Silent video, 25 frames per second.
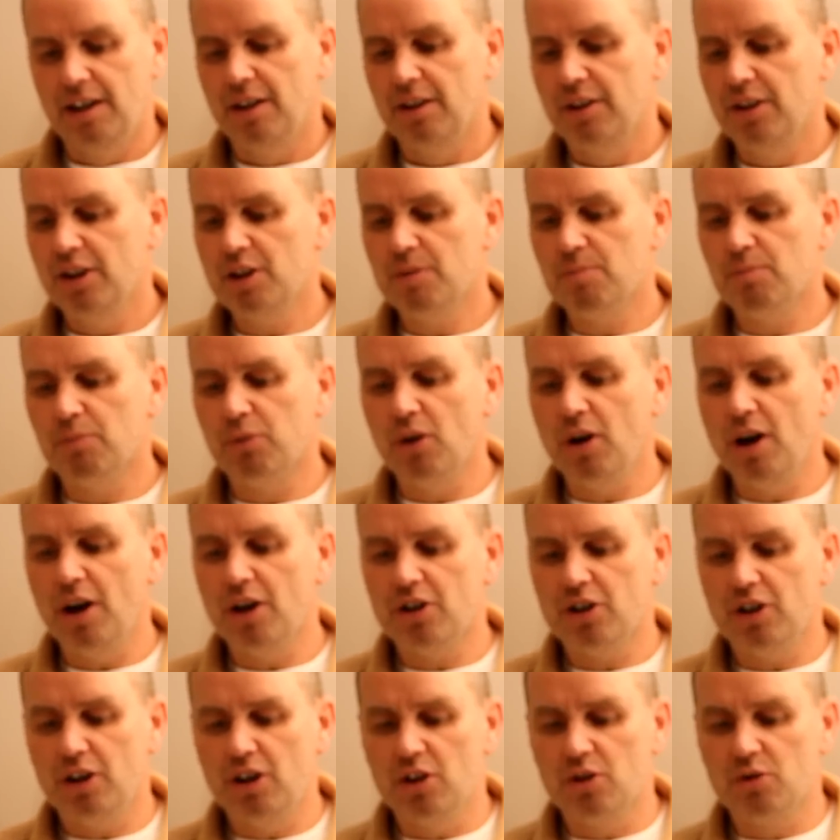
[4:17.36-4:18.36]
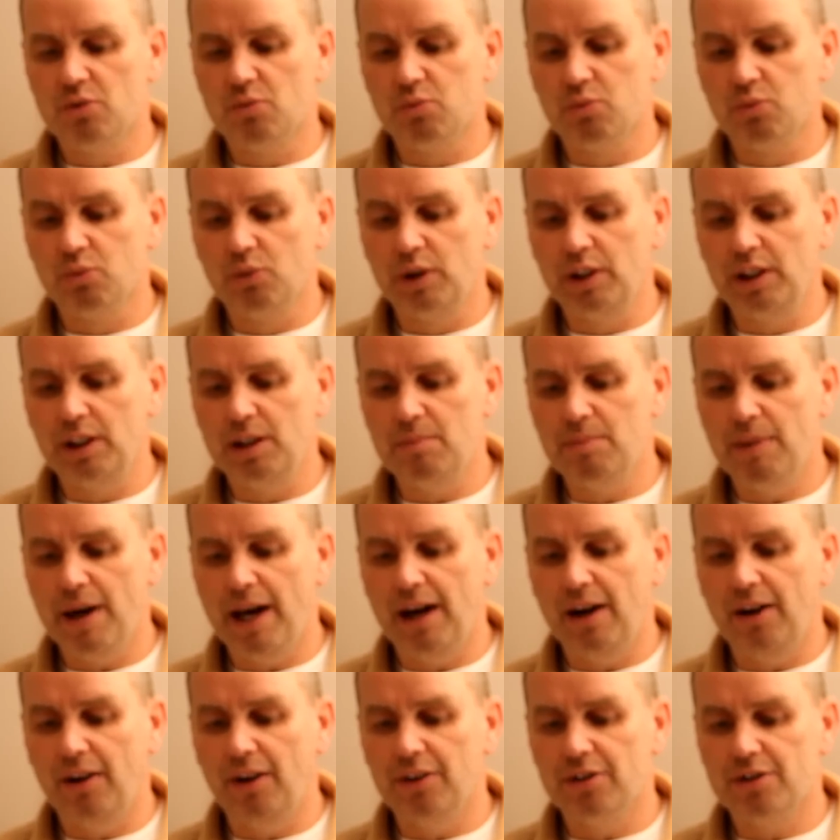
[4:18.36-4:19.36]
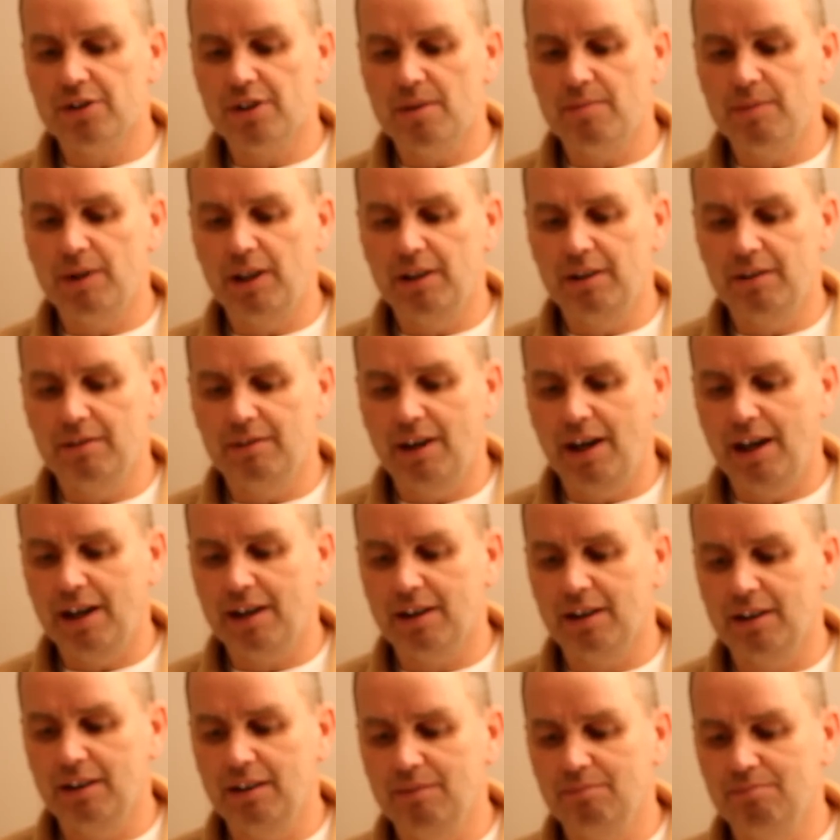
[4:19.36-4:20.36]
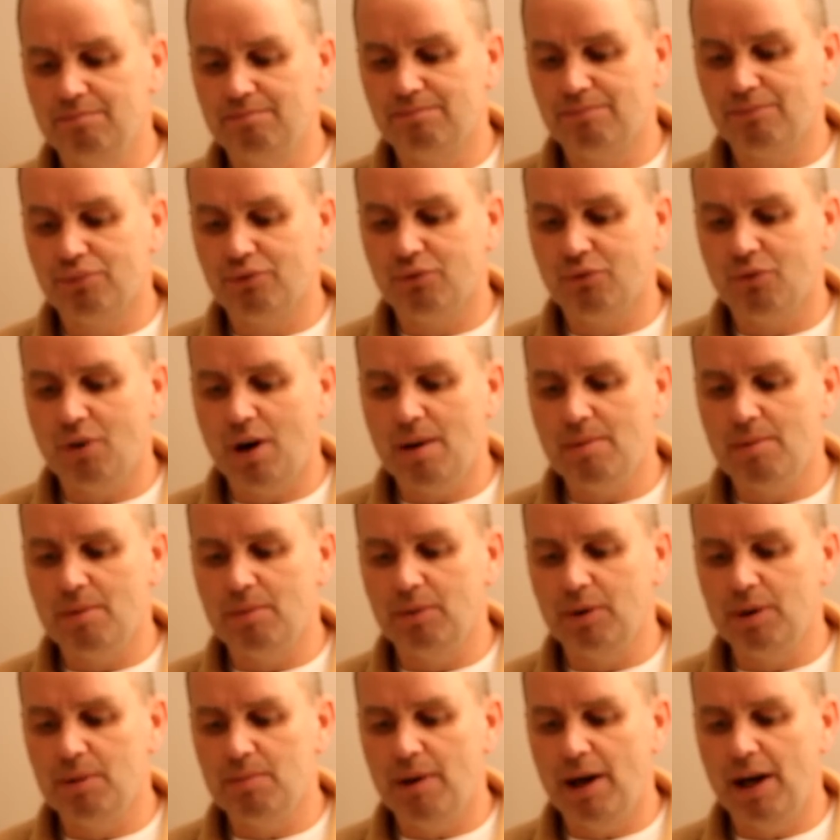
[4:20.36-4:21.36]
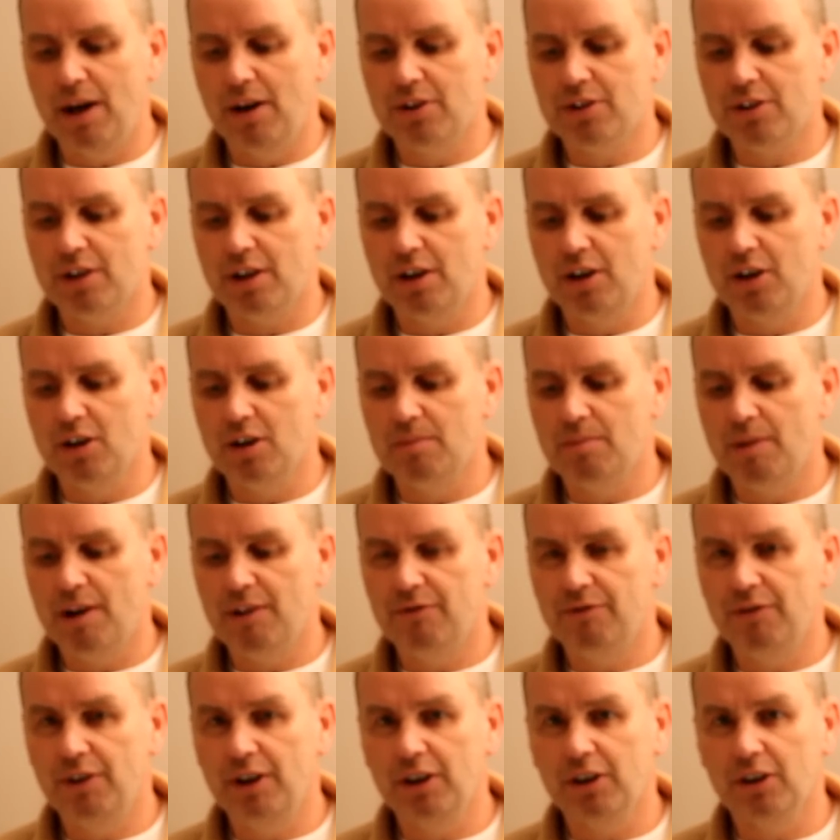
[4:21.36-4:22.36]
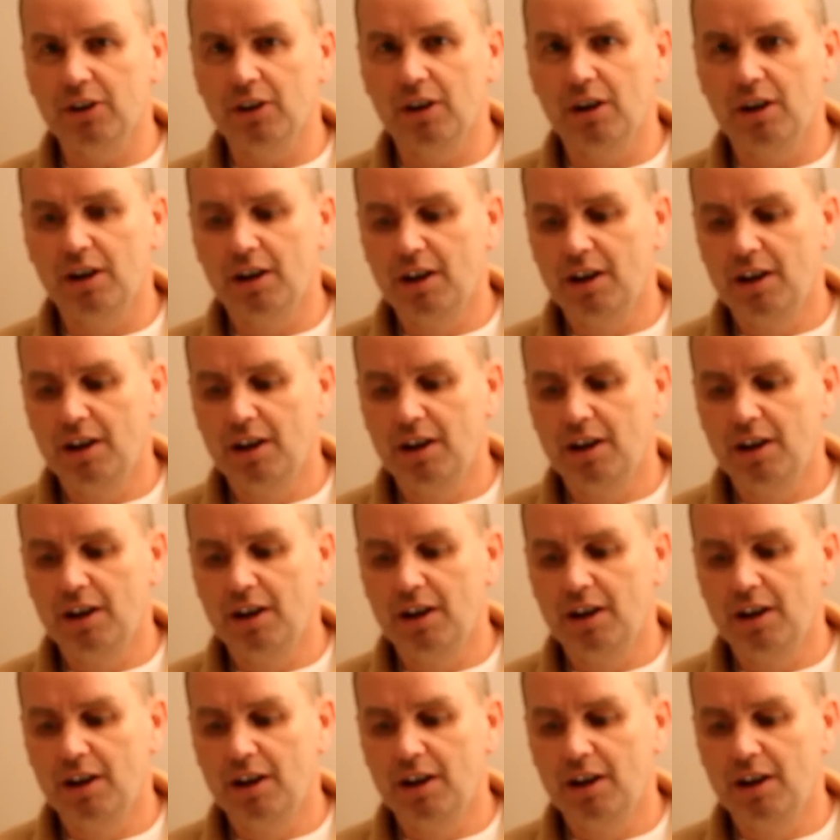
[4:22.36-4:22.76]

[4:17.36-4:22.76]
this brush is really balanced. I mean, I could probably balance it here on my finger.